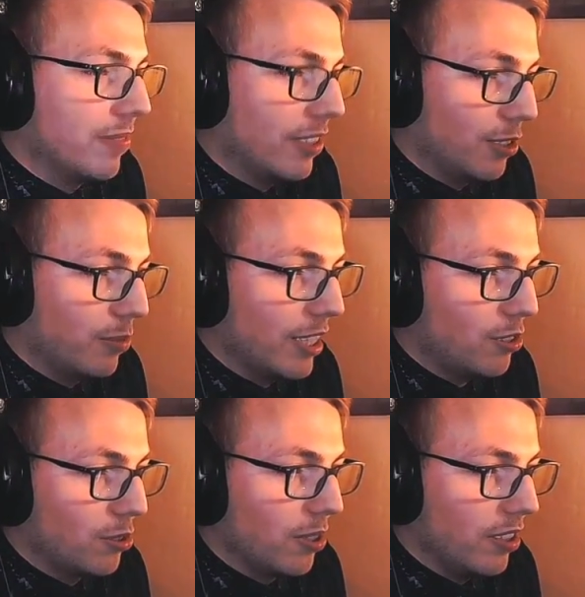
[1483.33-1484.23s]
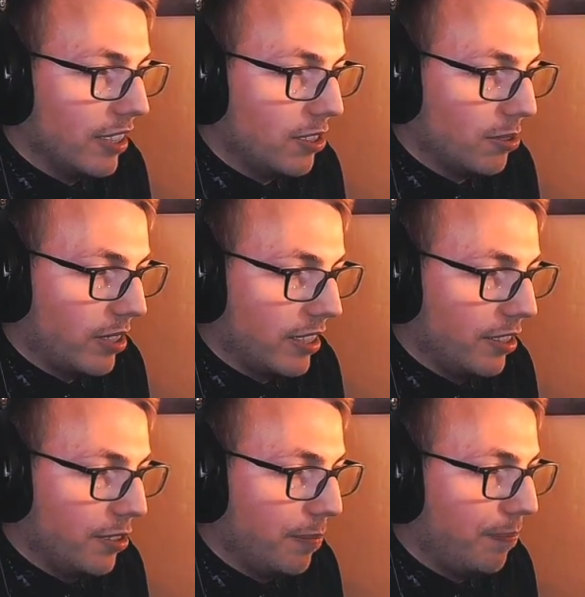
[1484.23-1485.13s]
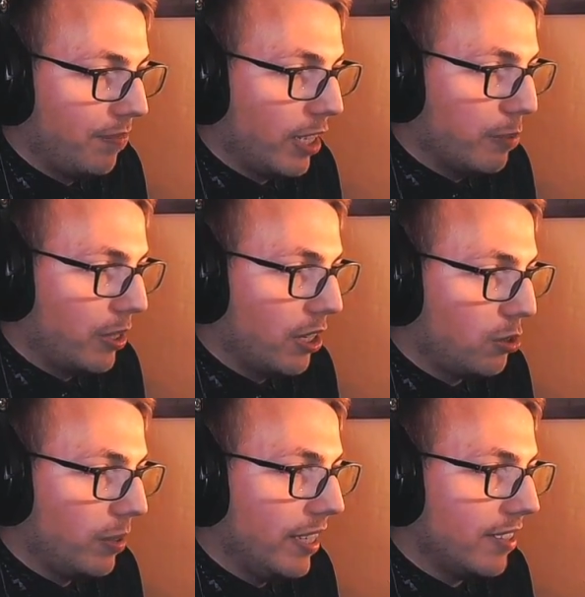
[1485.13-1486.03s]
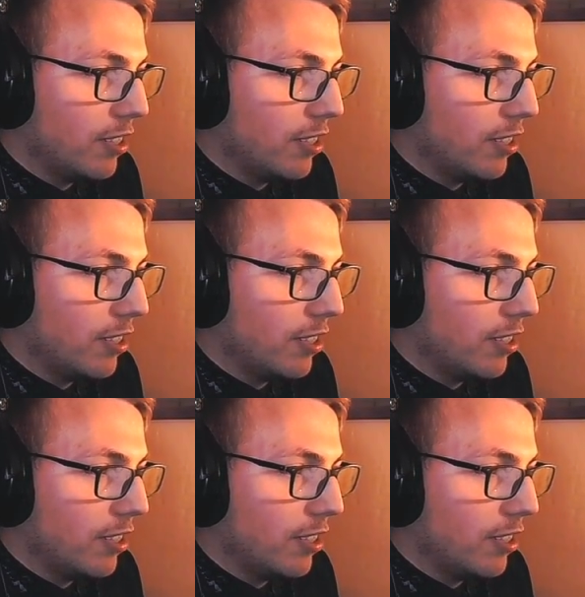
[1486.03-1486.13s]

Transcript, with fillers: So we had to do all that to get here. And because we hit